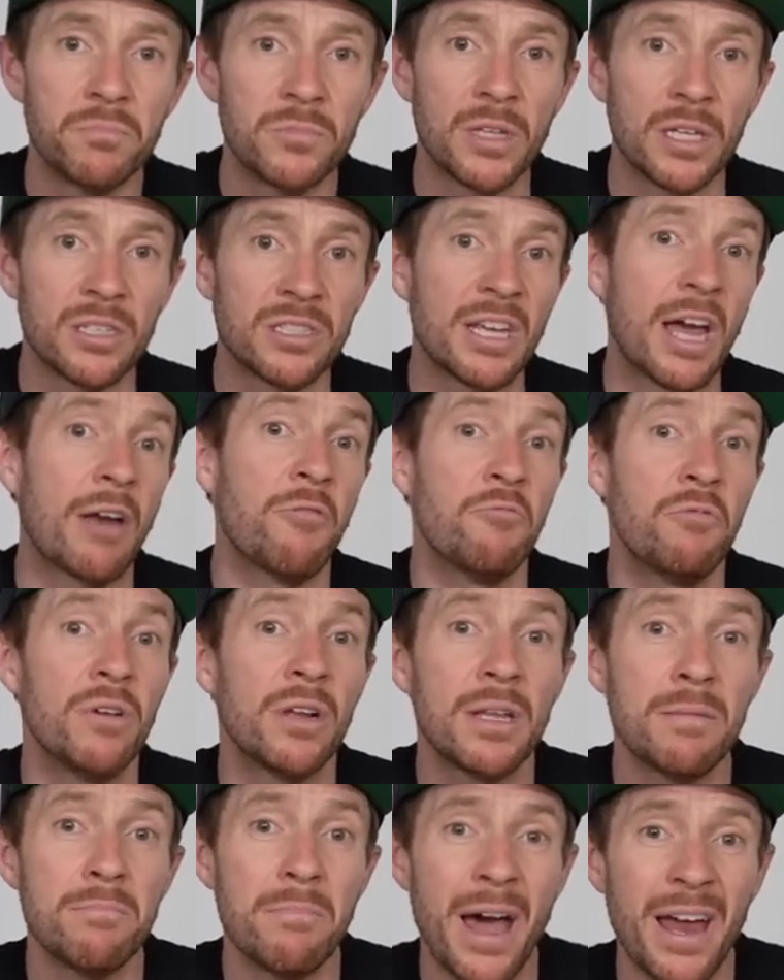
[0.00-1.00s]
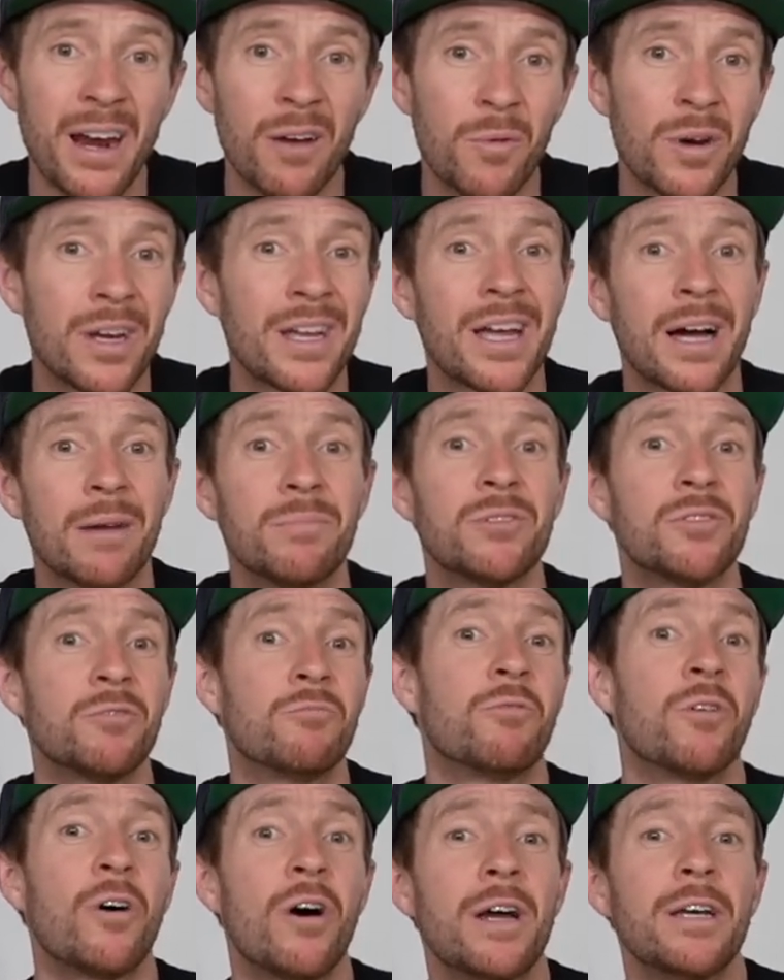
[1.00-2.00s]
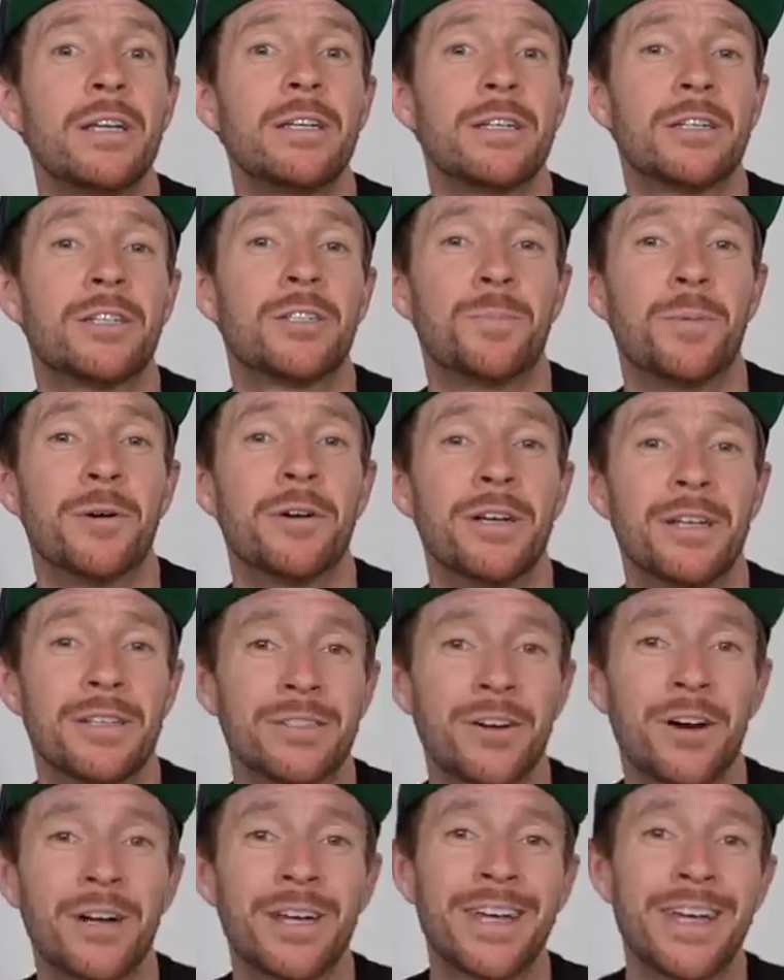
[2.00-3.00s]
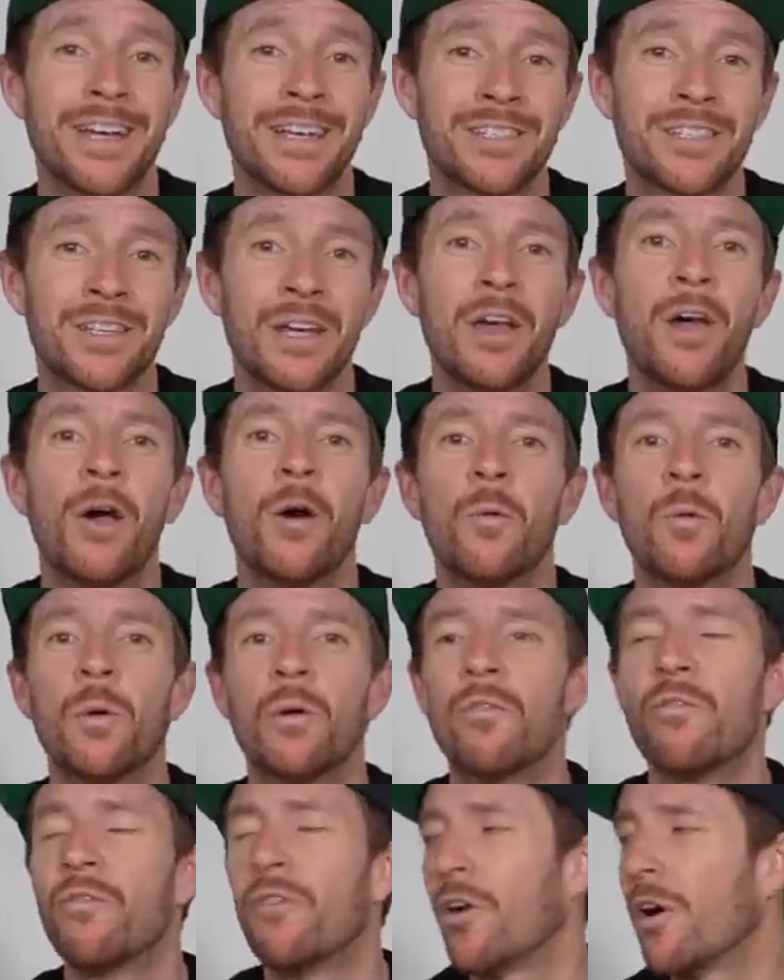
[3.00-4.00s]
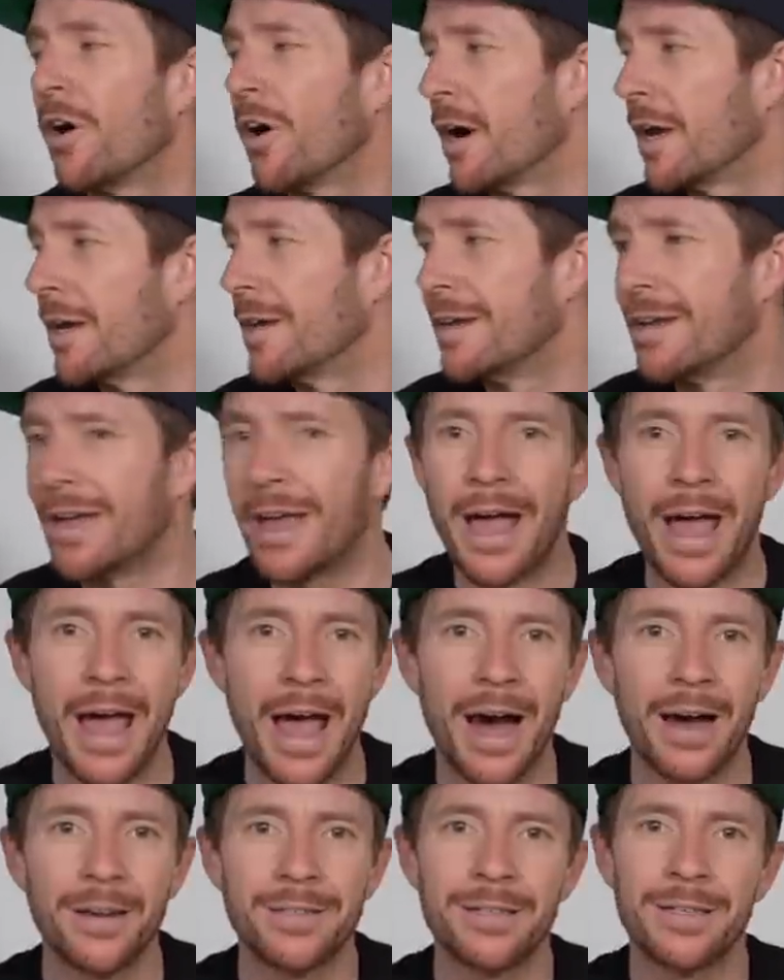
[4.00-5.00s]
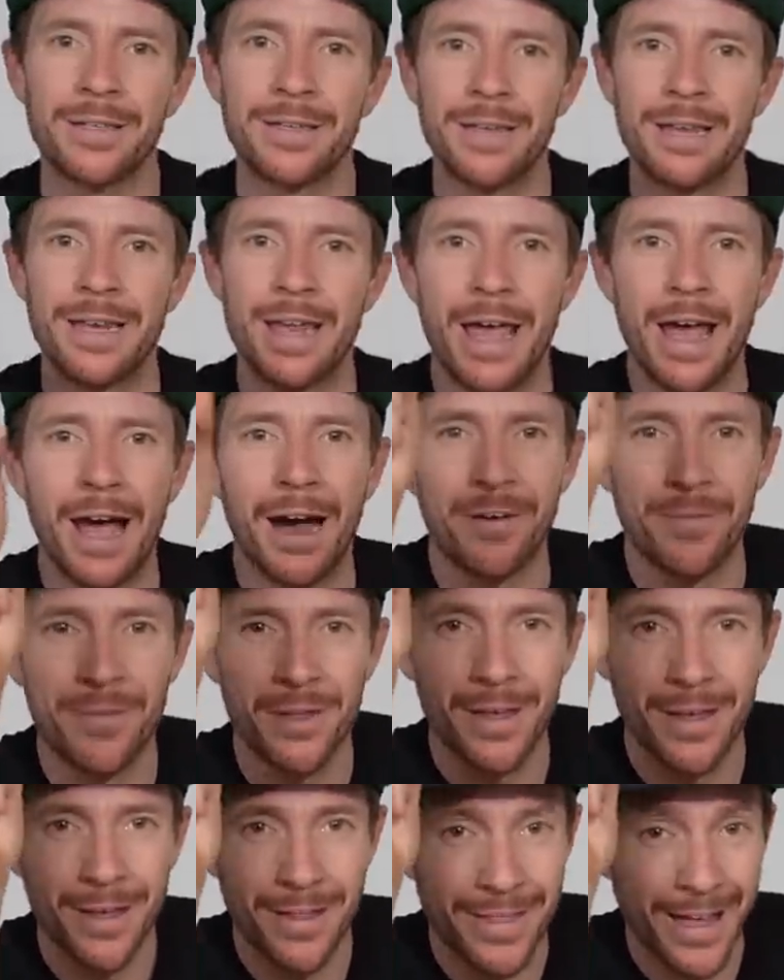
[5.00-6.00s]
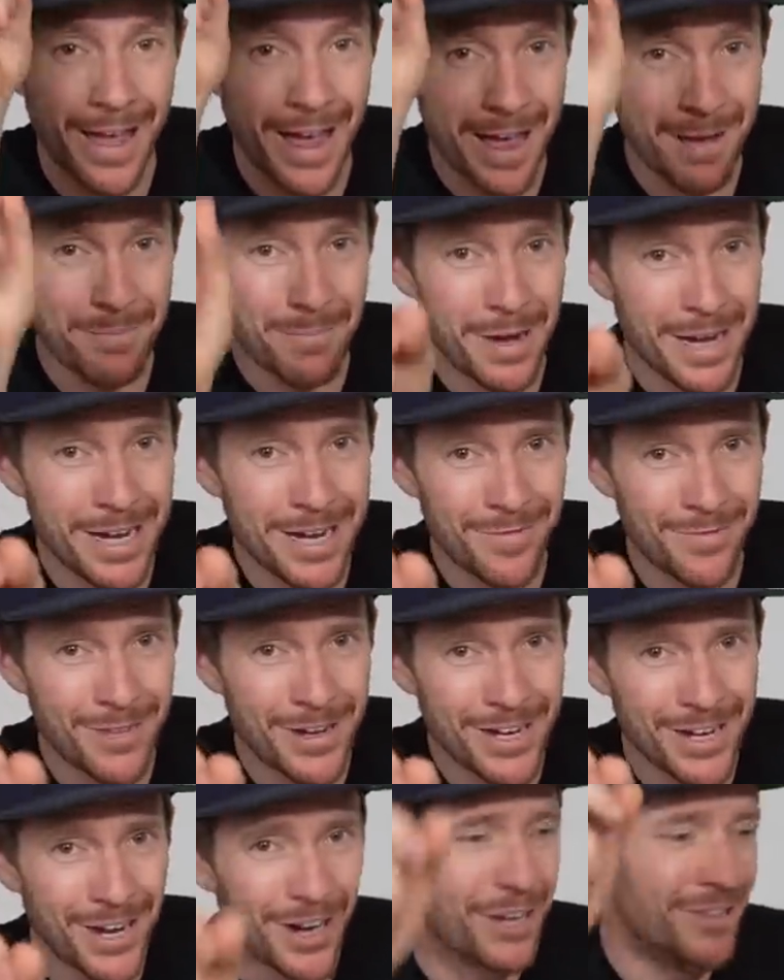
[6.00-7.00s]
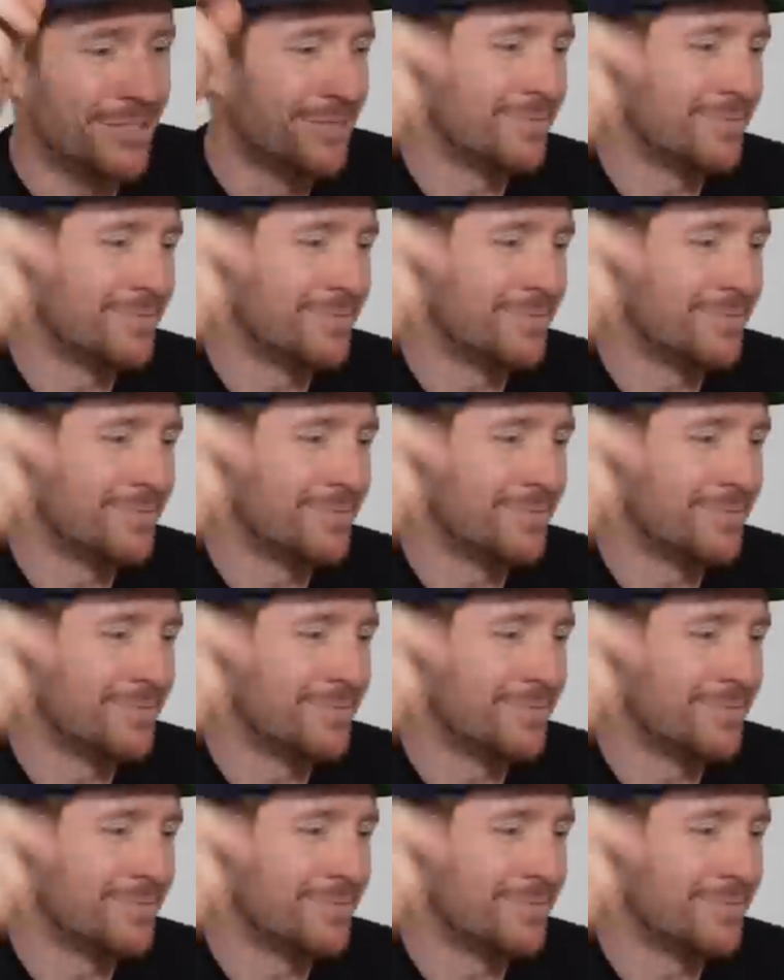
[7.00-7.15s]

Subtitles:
Does that really matter when it comes to riding experience? I guess we'll find out. Now, the Hambini video.